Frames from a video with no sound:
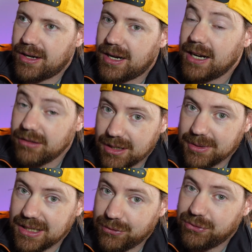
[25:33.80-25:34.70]
I
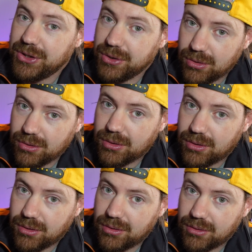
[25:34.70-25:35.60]
recommend, if
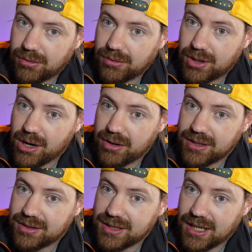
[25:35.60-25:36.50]
you're going
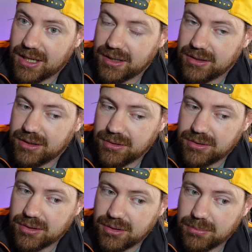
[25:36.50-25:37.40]
to start
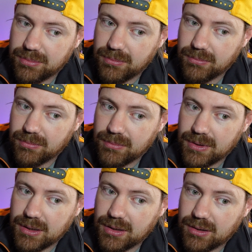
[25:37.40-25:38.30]
YouTube
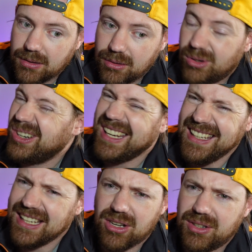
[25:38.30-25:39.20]
or
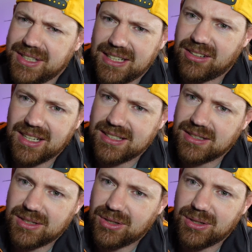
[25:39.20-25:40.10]
any content
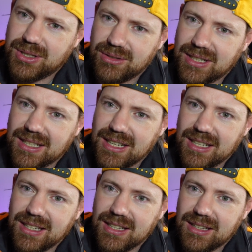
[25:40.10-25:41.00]
creation or doing
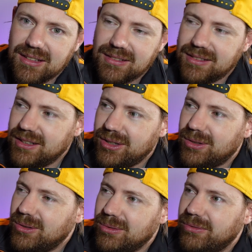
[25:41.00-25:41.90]

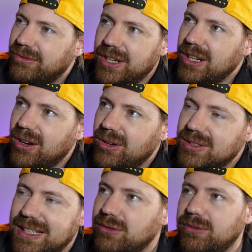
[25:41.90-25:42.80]
little
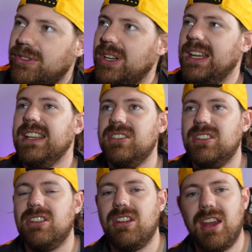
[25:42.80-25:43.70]
videos, even for
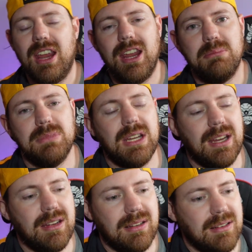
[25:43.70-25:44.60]
Instagram
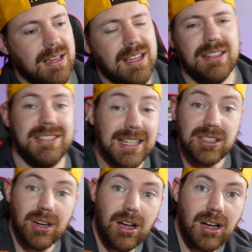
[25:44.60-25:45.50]
and
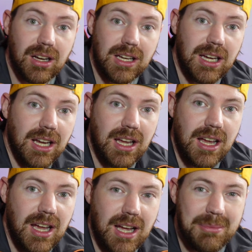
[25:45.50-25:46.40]
TikTok,
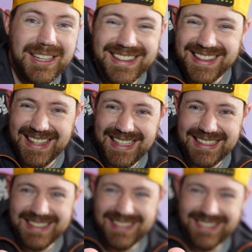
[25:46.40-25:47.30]
I mean,
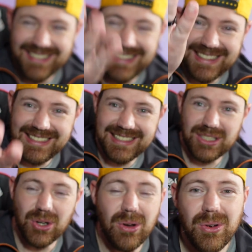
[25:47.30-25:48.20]
this is
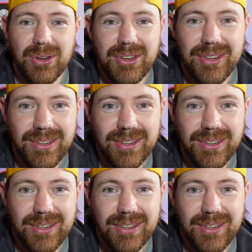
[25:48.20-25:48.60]
good.